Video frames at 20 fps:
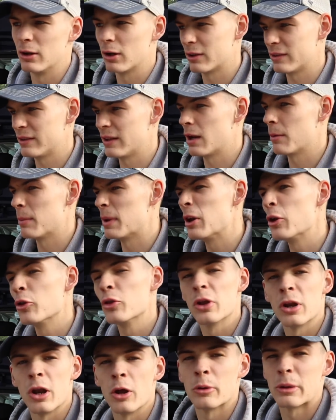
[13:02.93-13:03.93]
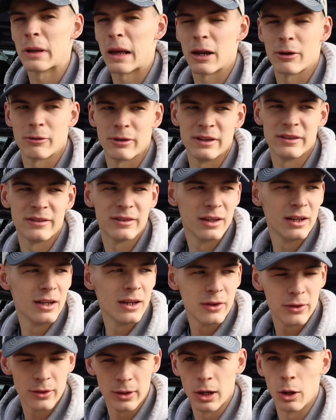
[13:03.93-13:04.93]
Like I say, I've been on the low calories,
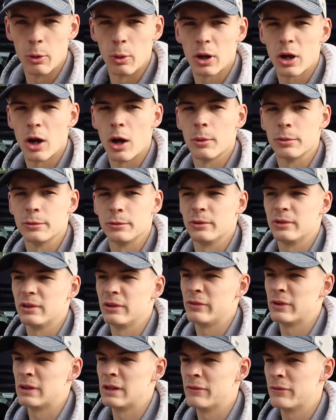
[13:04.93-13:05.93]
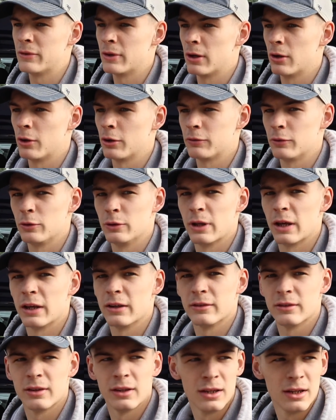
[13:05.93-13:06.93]
the lower carbs specifically for the last few
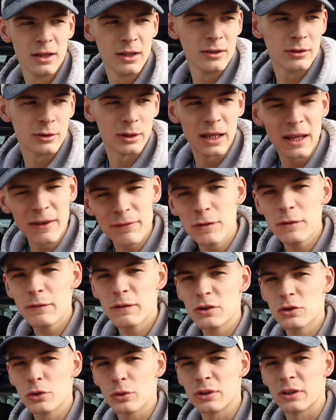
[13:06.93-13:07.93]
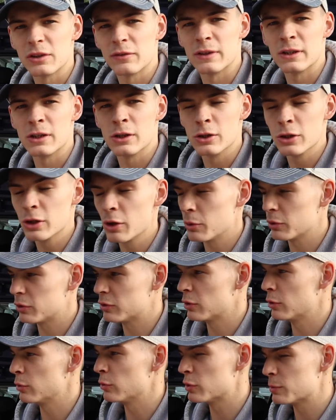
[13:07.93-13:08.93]
days. So if you've enjoyed this video, you know what
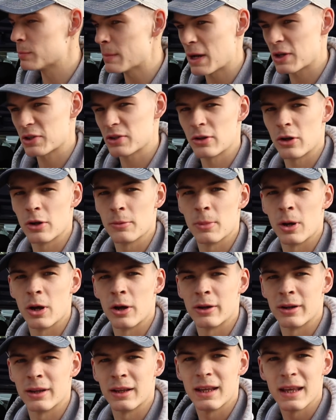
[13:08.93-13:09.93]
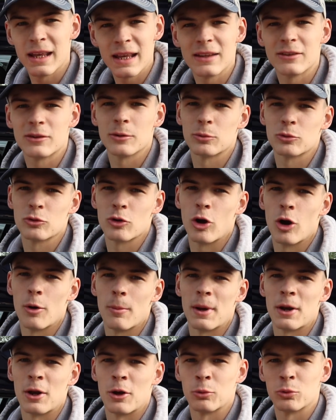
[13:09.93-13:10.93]
to do. Smash the like button, hit
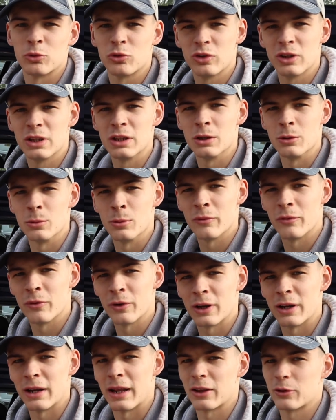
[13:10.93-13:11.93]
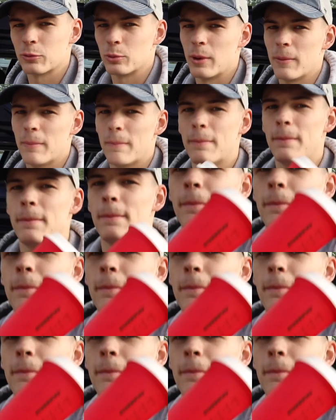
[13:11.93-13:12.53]
subscribe, and I'll see you for the next one.